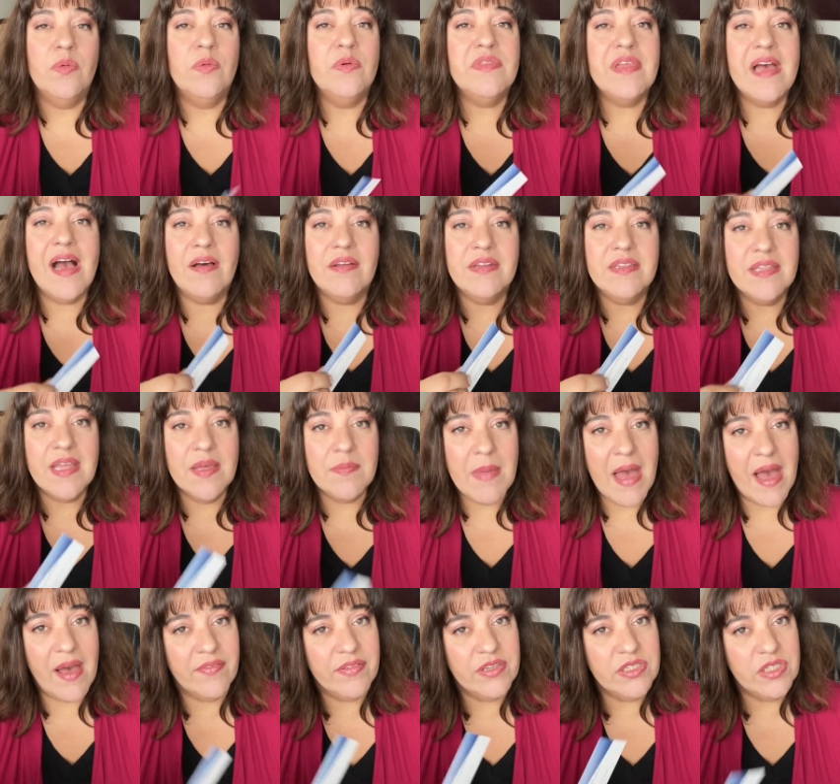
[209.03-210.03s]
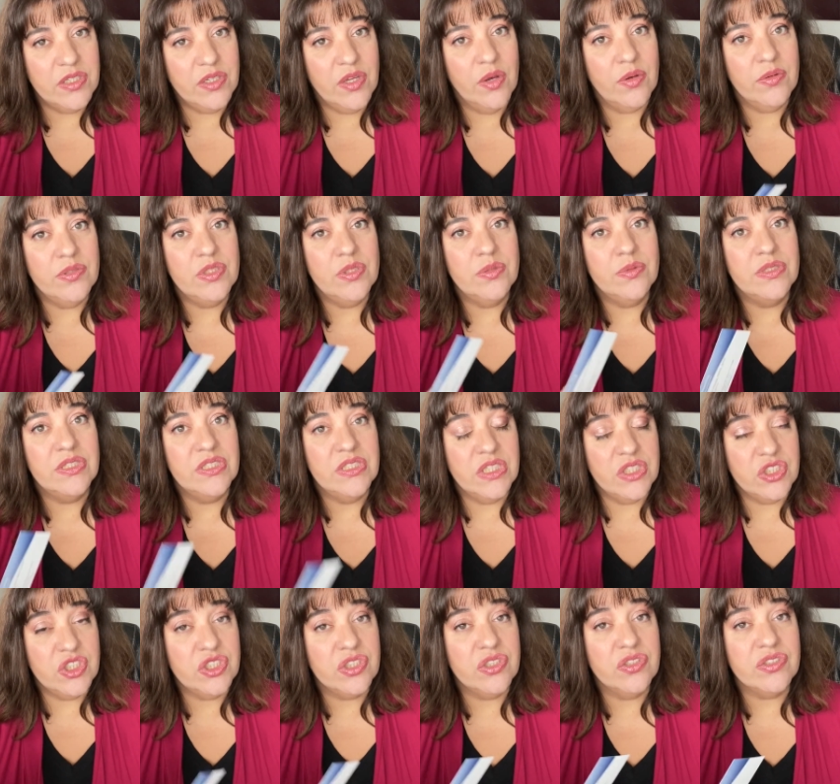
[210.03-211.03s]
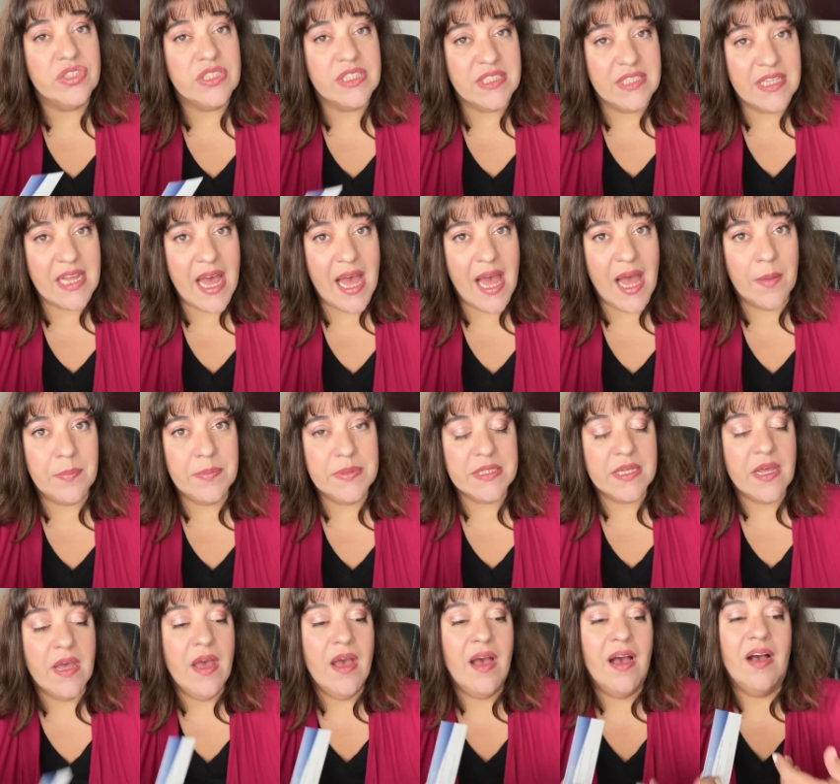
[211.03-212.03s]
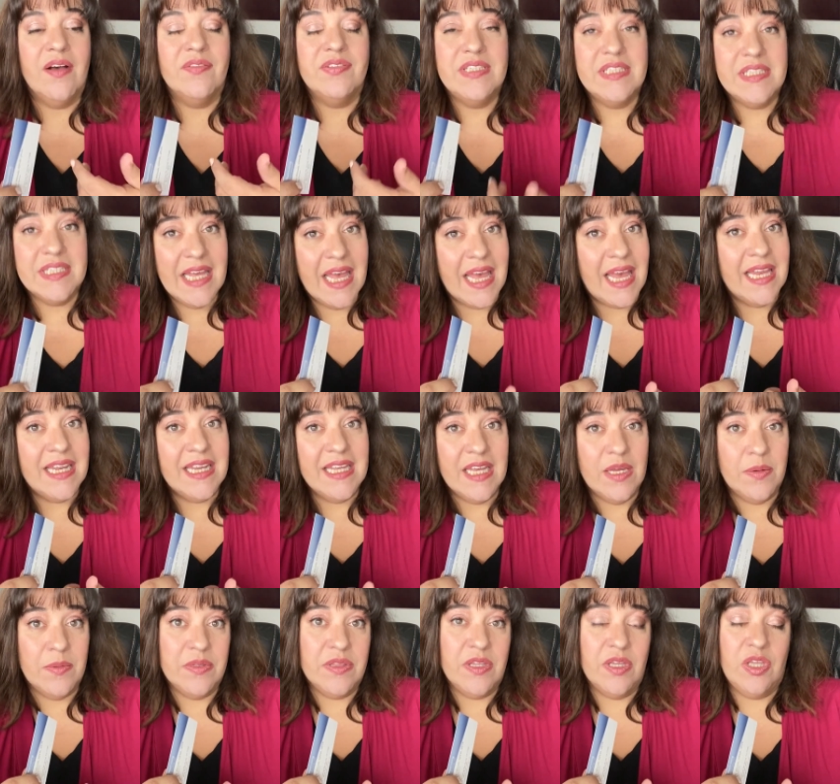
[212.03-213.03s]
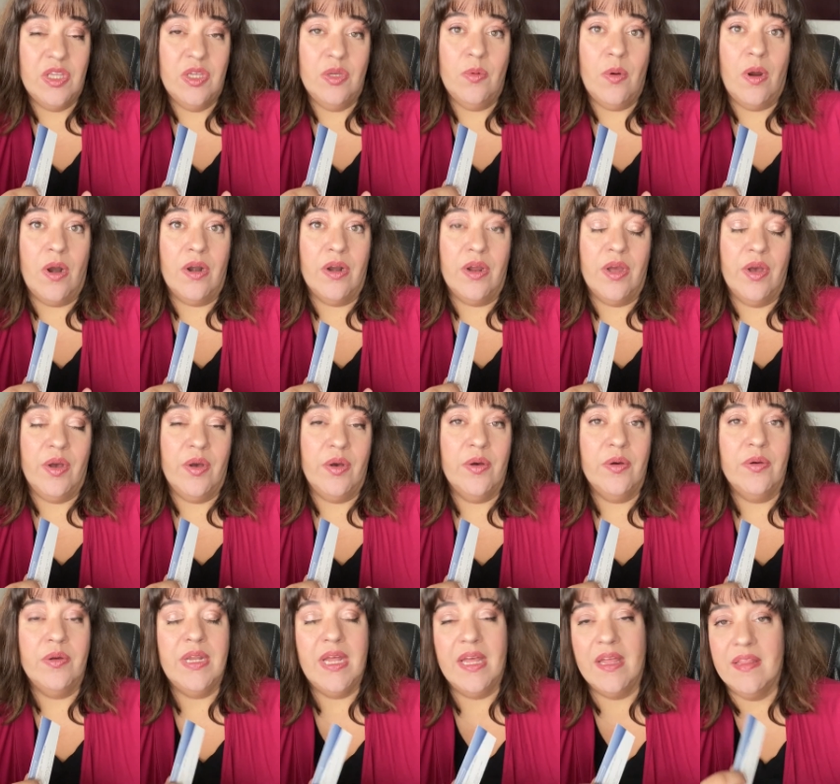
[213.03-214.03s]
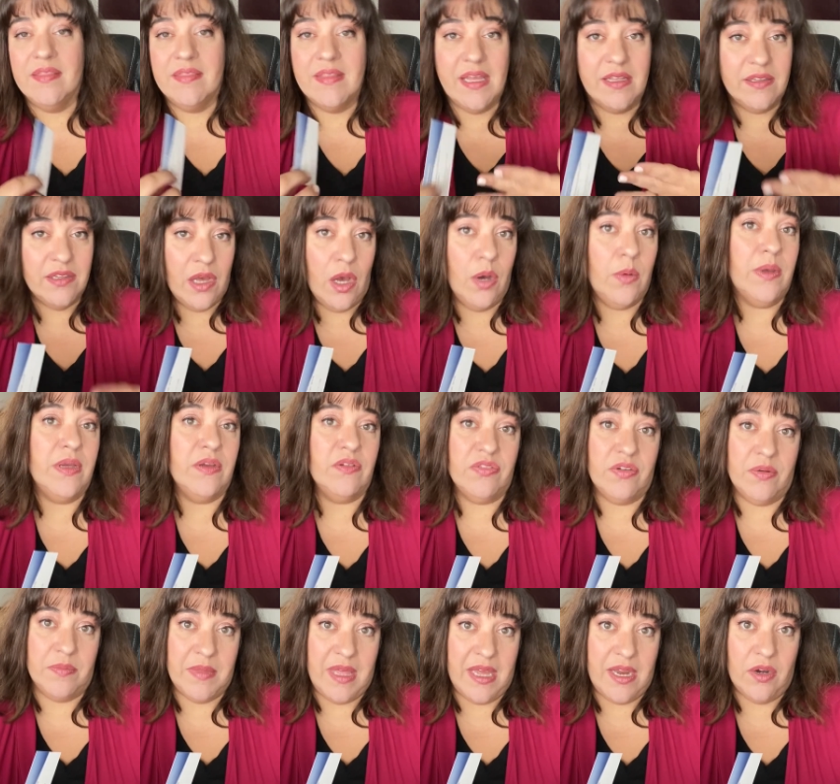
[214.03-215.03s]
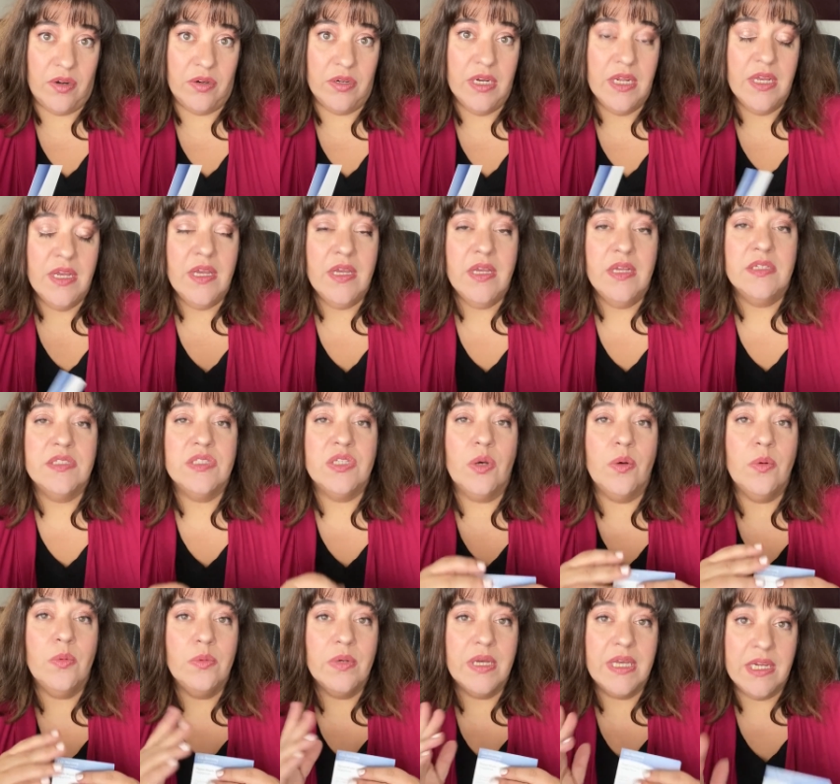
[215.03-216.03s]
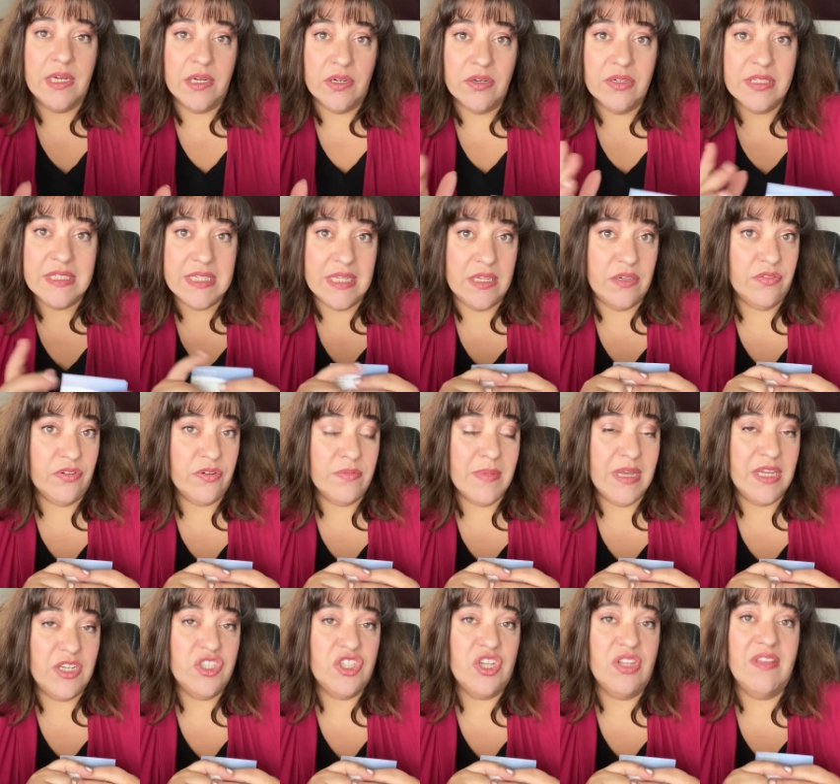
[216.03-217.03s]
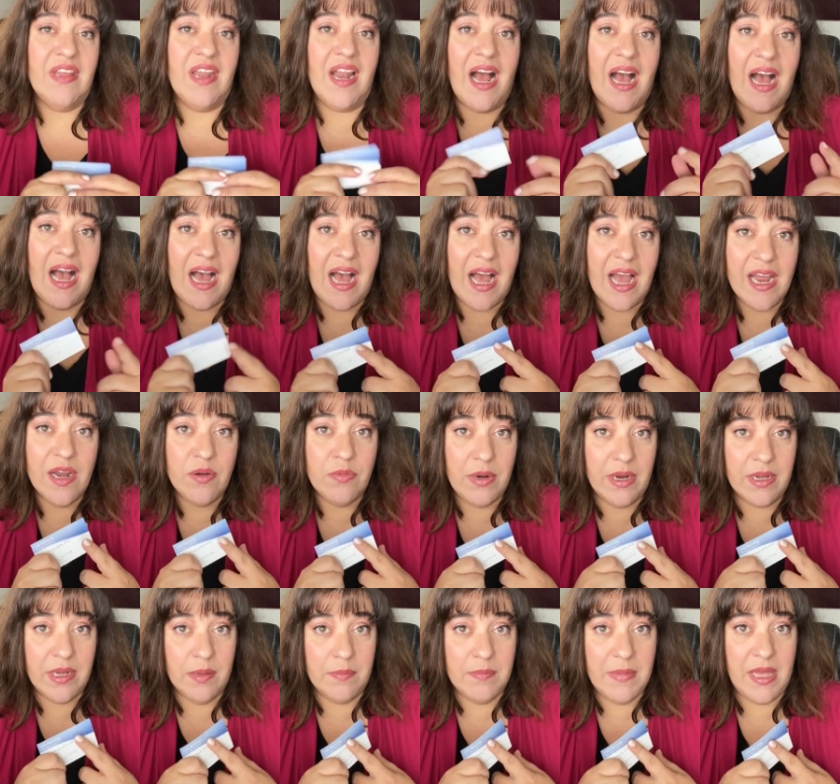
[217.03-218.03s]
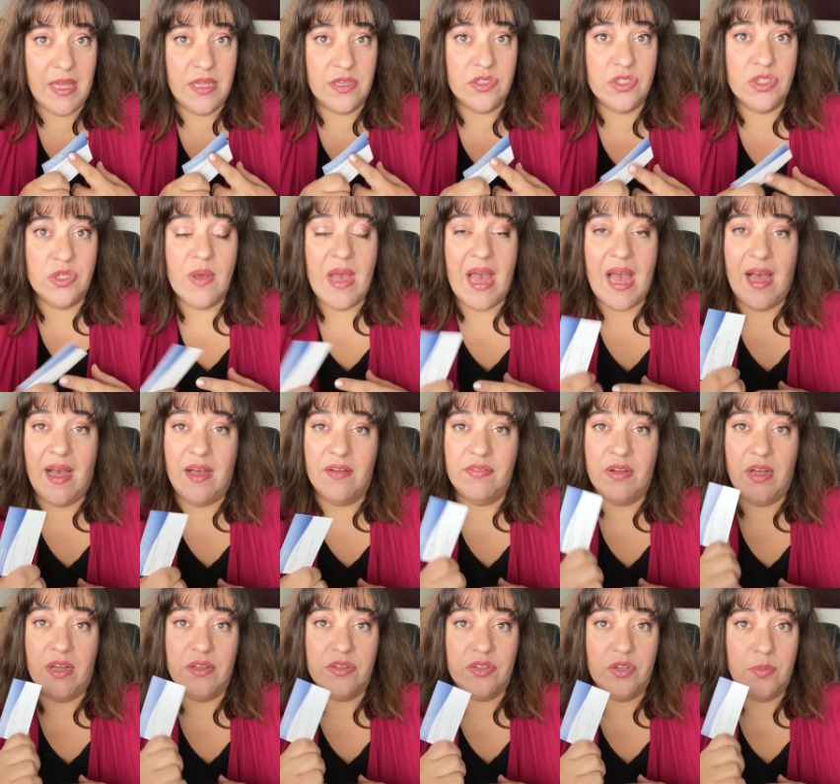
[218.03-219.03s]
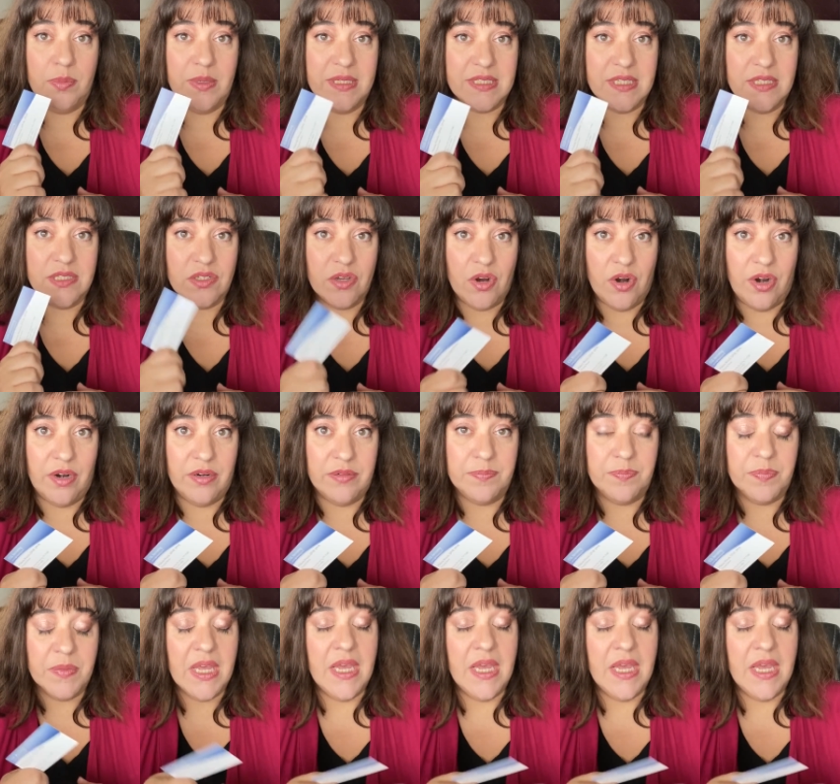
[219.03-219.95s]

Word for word: without them having to go to additional steps of scanning it with a QR code and then going from there. So here's the information that I recommend you have on your business card.